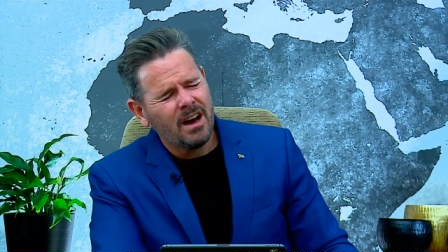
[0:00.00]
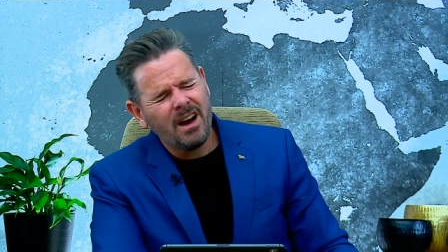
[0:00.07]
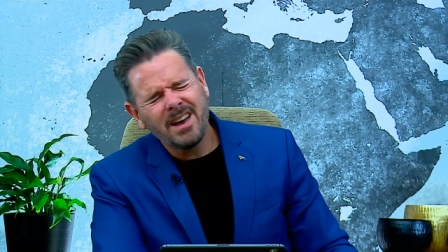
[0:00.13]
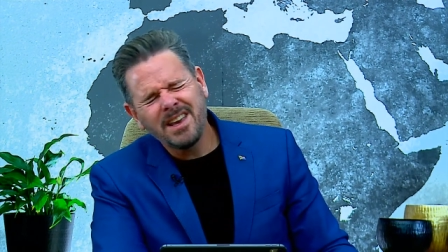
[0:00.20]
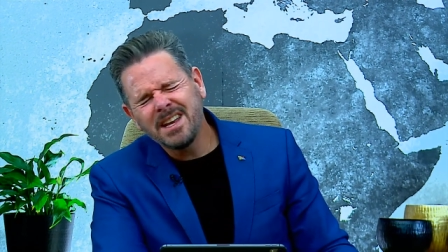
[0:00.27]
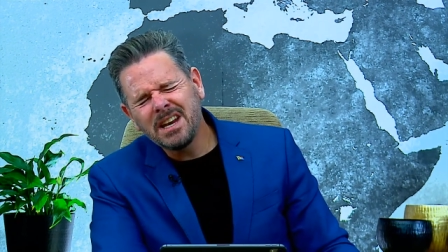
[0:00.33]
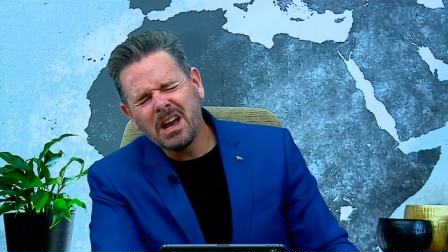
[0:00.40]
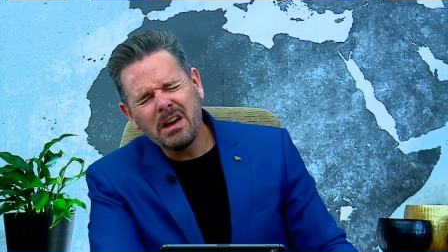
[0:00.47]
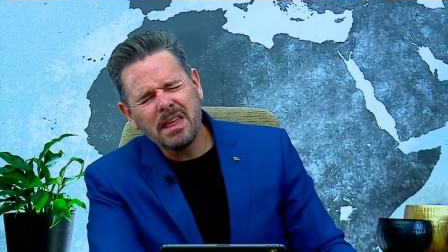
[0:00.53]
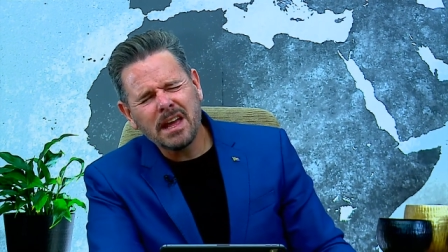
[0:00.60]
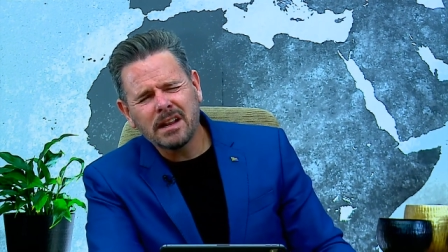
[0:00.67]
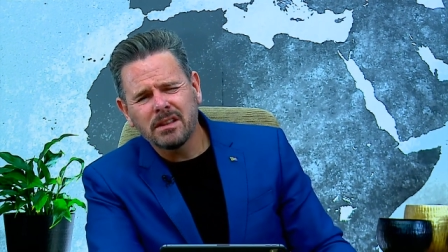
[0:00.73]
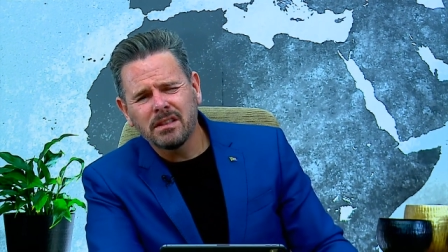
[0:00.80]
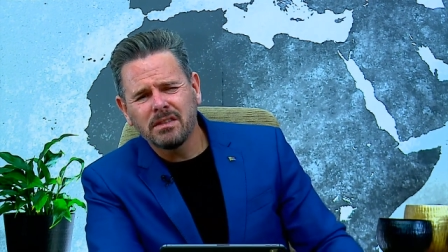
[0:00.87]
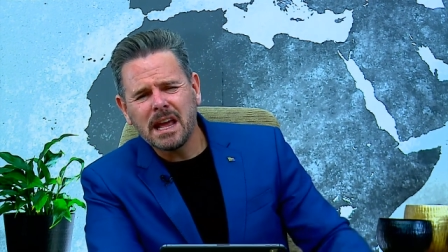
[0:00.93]
Oh, you know
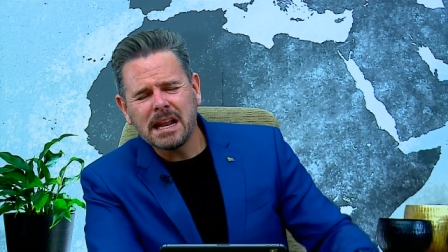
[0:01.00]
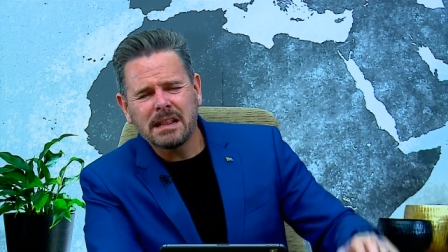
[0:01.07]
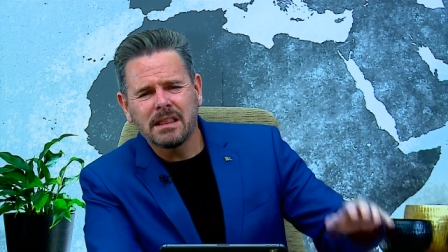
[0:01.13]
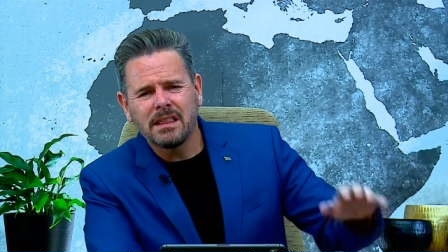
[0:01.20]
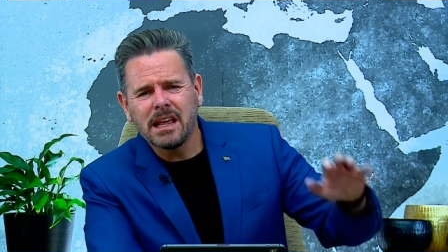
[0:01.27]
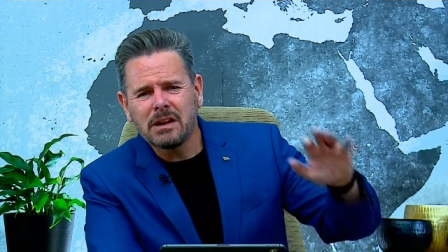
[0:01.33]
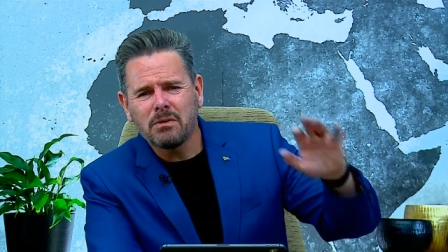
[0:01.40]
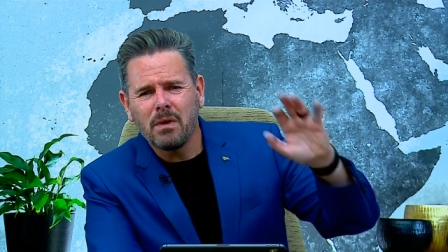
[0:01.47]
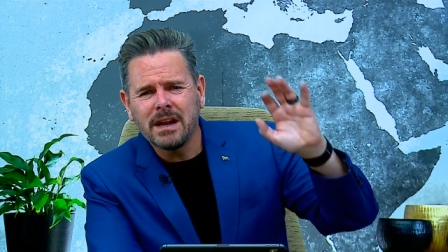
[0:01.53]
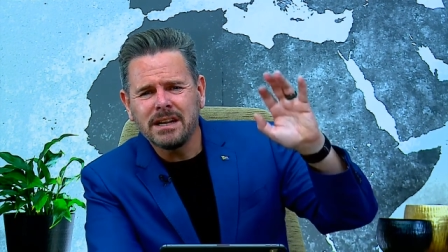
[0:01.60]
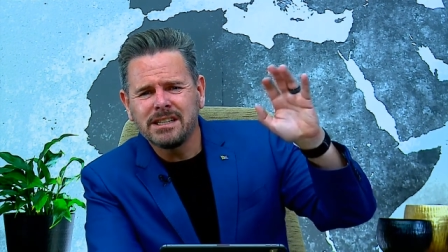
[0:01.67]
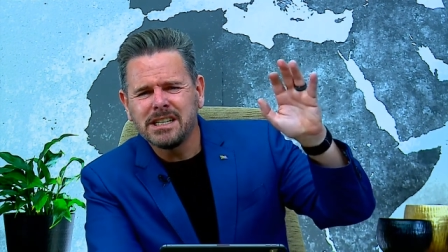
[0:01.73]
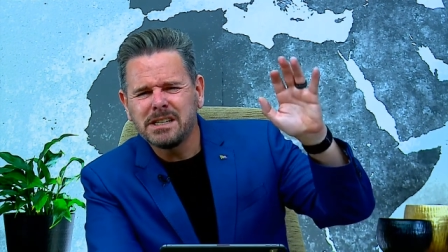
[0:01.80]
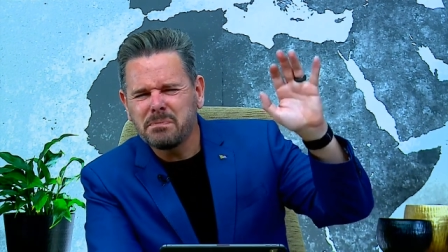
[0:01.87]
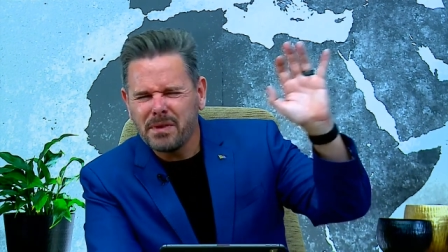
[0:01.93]
that that that
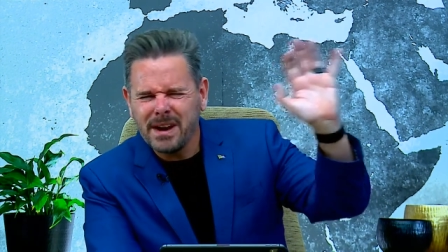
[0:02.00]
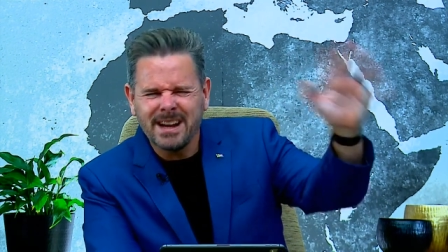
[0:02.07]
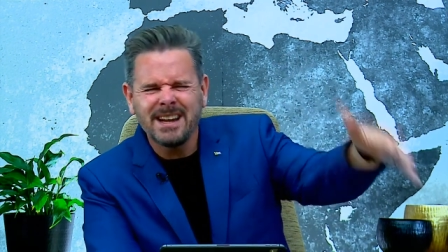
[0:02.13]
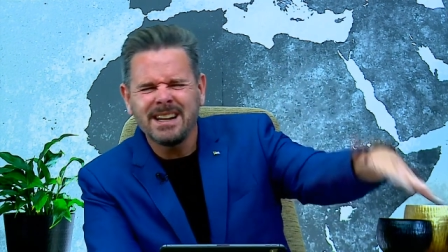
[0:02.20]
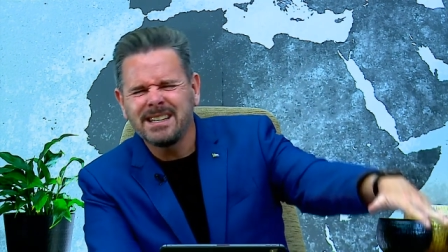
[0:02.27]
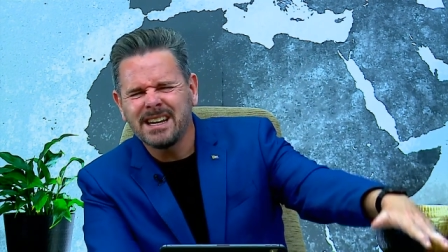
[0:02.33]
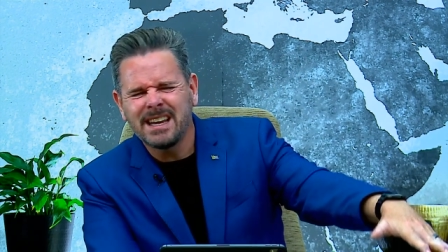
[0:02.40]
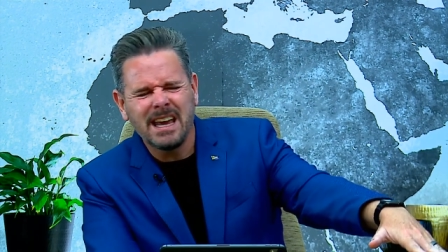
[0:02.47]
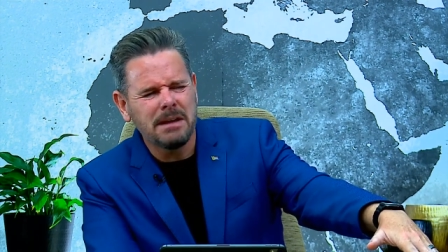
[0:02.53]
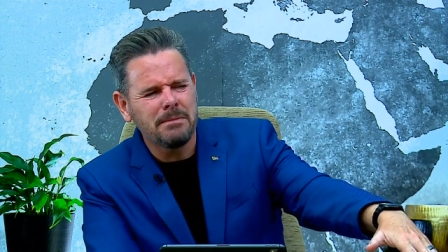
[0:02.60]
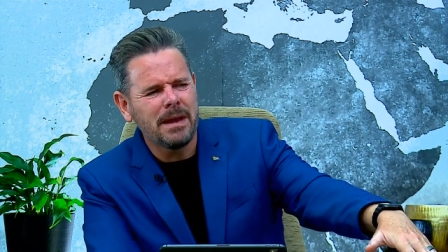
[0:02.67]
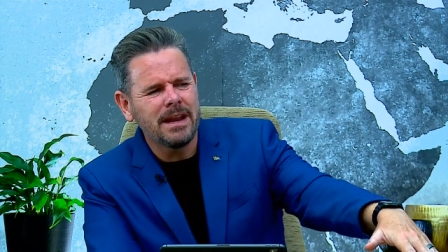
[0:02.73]
one, she's pregnant again,